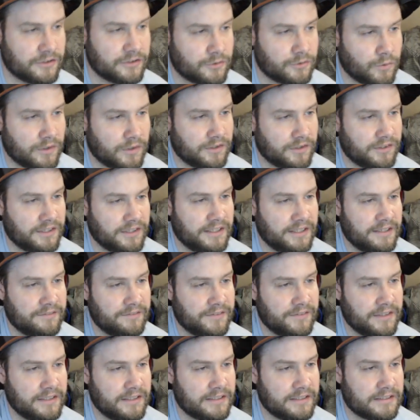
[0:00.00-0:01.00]
is what are the
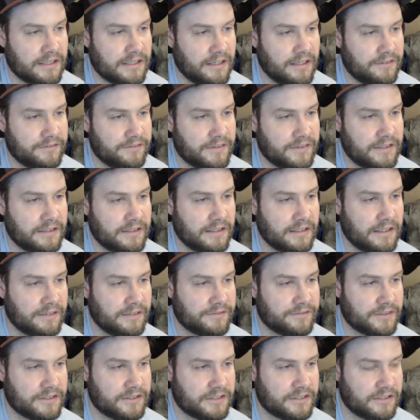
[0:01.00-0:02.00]
EVs of
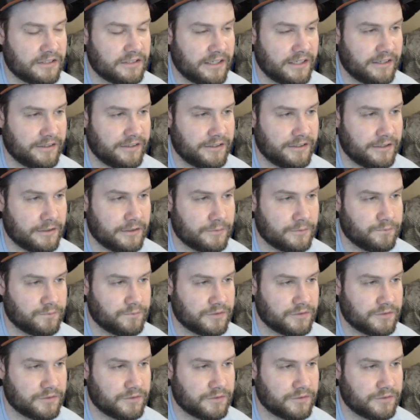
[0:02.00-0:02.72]
every scenario.